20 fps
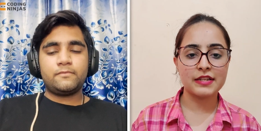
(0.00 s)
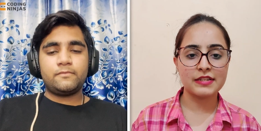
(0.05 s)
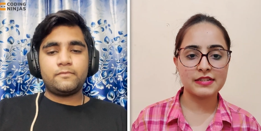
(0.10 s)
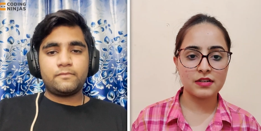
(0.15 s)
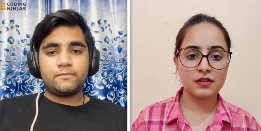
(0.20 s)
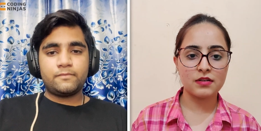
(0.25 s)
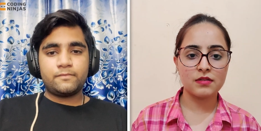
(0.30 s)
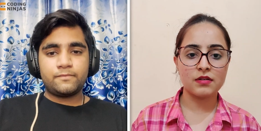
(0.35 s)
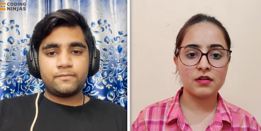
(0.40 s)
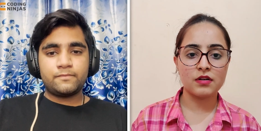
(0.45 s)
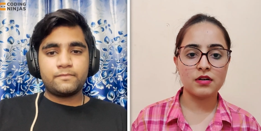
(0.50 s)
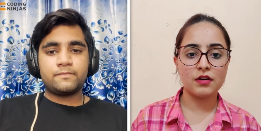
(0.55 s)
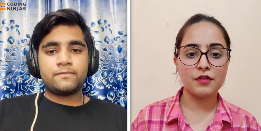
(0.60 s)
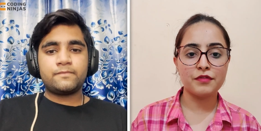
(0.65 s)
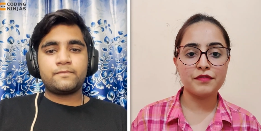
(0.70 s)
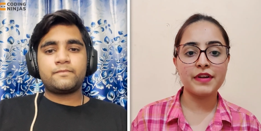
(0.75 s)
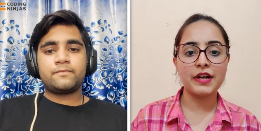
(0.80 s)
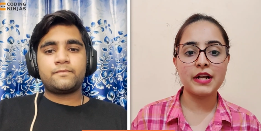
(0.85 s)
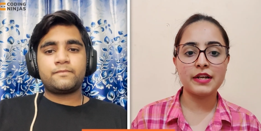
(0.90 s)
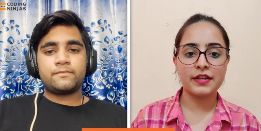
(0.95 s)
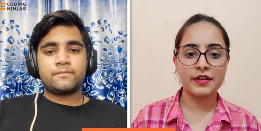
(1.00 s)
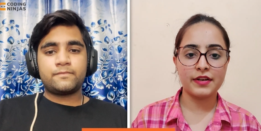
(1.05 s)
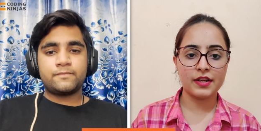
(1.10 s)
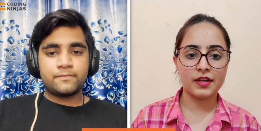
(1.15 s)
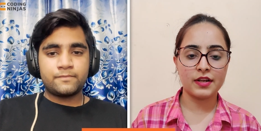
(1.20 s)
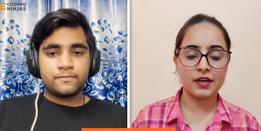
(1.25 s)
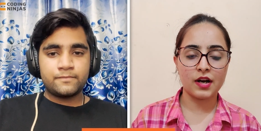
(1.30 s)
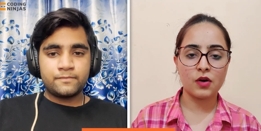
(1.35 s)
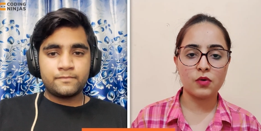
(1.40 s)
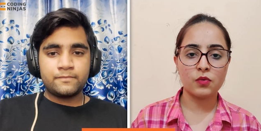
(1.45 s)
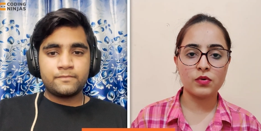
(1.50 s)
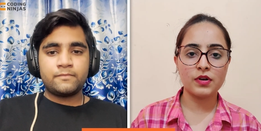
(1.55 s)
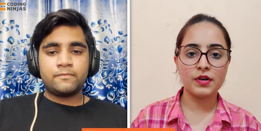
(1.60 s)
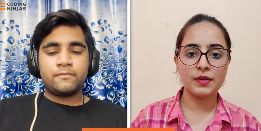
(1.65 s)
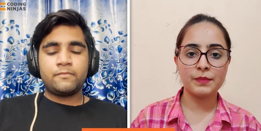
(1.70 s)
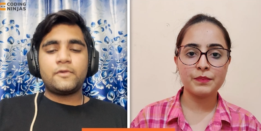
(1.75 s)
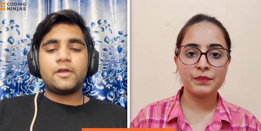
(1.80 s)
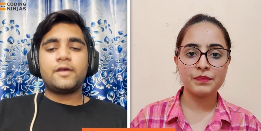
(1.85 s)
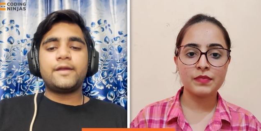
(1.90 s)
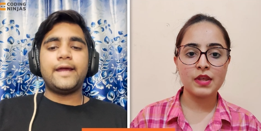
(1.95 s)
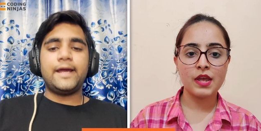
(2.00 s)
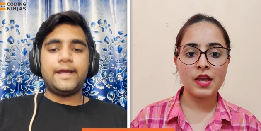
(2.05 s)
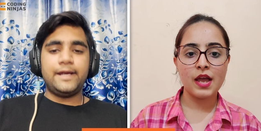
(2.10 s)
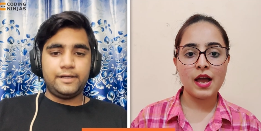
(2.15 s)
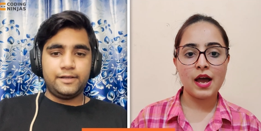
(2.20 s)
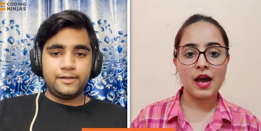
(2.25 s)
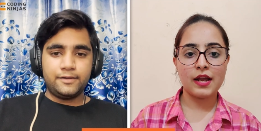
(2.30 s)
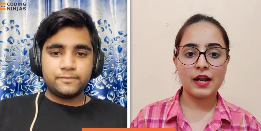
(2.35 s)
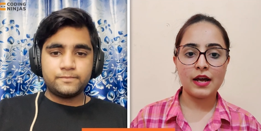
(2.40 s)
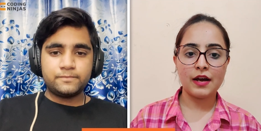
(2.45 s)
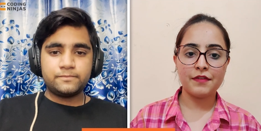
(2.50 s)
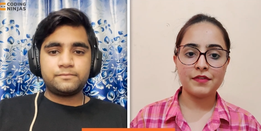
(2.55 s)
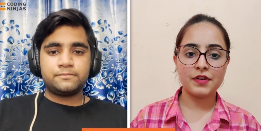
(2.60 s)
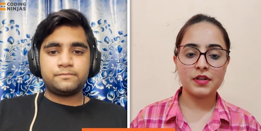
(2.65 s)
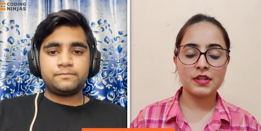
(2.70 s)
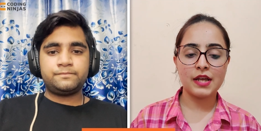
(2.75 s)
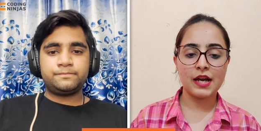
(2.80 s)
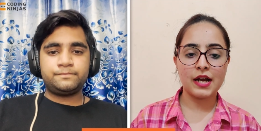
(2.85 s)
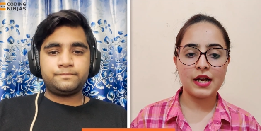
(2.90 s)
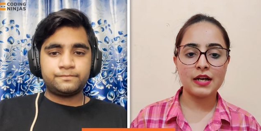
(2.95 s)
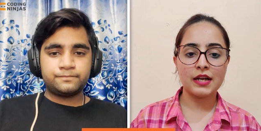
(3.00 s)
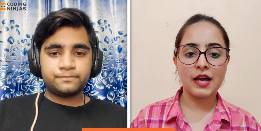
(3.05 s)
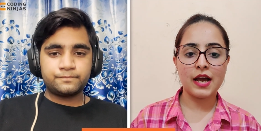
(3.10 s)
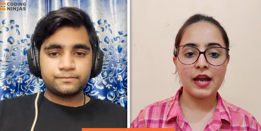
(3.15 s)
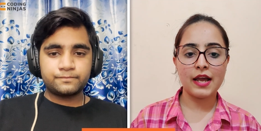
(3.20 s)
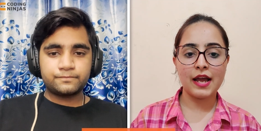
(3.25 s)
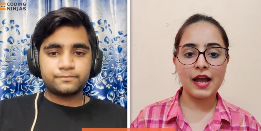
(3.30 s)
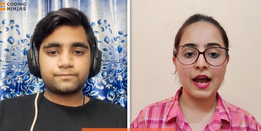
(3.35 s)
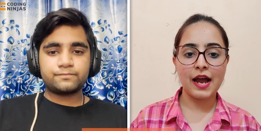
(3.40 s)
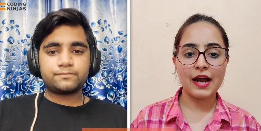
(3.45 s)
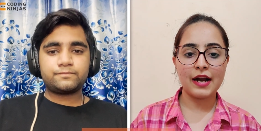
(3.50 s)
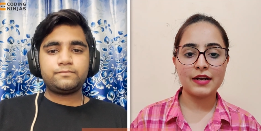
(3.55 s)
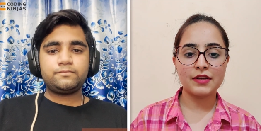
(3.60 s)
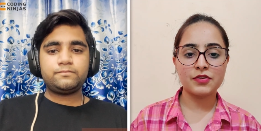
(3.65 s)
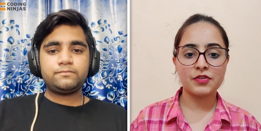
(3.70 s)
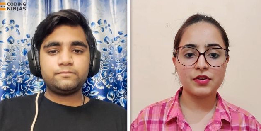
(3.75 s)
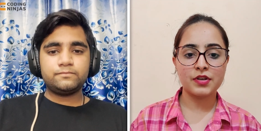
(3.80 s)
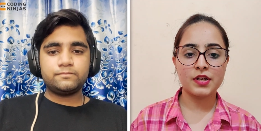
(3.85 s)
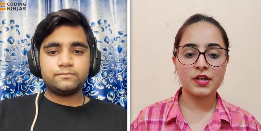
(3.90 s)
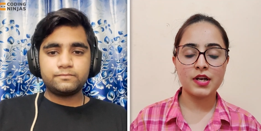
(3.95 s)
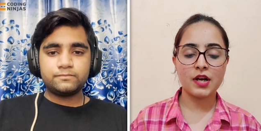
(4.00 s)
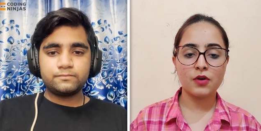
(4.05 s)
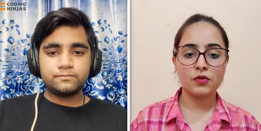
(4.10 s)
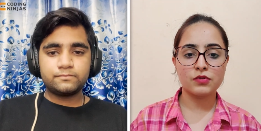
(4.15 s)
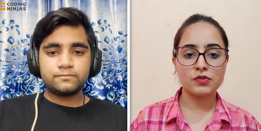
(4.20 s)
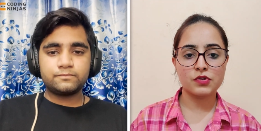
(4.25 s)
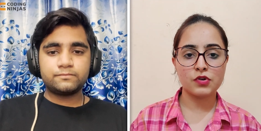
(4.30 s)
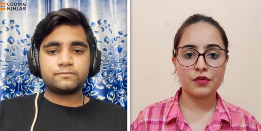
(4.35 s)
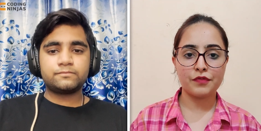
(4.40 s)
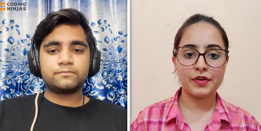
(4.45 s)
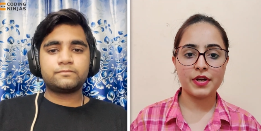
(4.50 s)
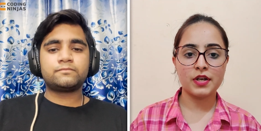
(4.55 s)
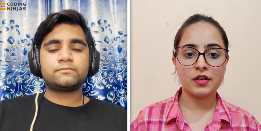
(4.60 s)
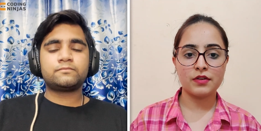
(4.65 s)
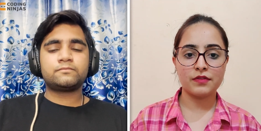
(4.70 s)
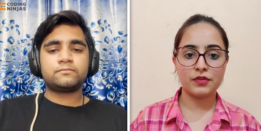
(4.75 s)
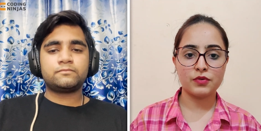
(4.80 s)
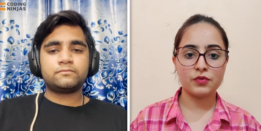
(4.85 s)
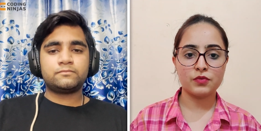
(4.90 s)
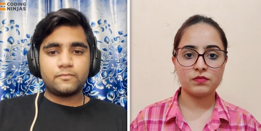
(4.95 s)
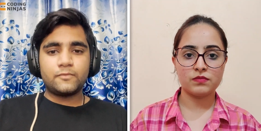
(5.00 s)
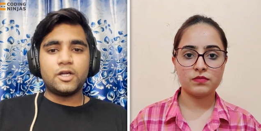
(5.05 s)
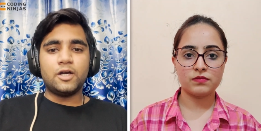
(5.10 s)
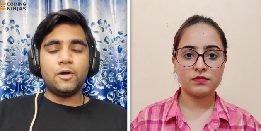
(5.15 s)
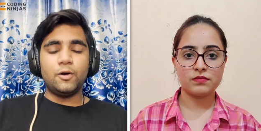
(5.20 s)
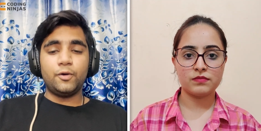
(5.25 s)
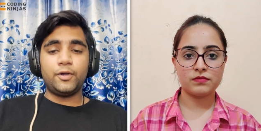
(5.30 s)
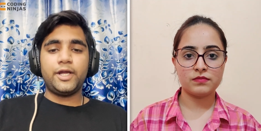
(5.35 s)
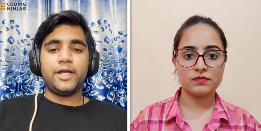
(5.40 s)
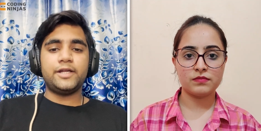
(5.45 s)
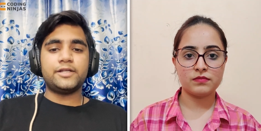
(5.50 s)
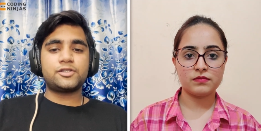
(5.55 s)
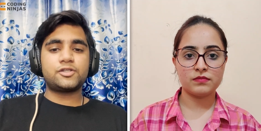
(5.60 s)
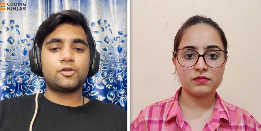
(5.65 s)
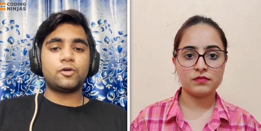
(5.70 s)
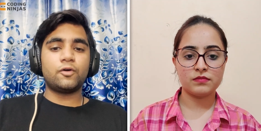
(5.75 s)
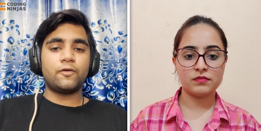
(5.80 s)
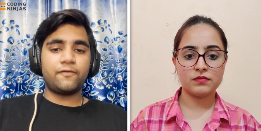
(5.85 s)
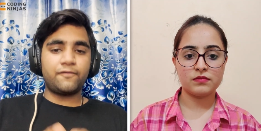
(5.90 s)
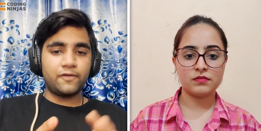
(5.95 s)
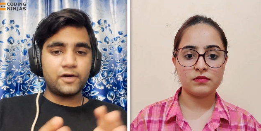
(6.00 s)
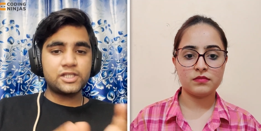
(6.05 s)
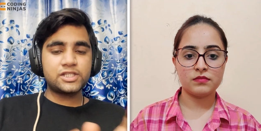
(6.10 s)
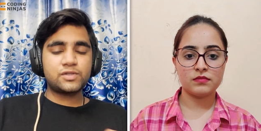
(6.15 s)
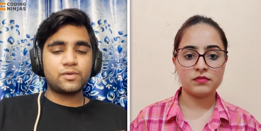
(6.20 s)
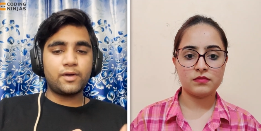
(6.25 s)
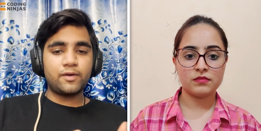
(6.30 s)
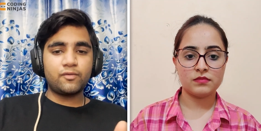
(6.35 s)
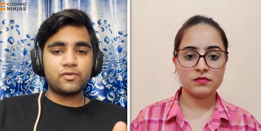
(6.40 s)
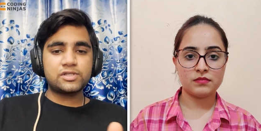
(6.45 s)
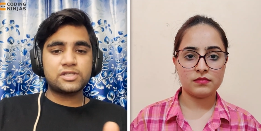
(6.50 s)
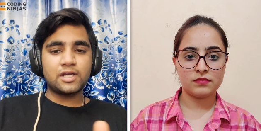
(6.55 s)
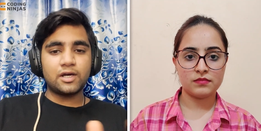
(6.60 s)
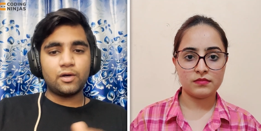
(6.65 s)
Speaker 1: is a, a, filtering round. Right. And after that, I had three rounds of interview.
Speaker 2: Okay. So first one was the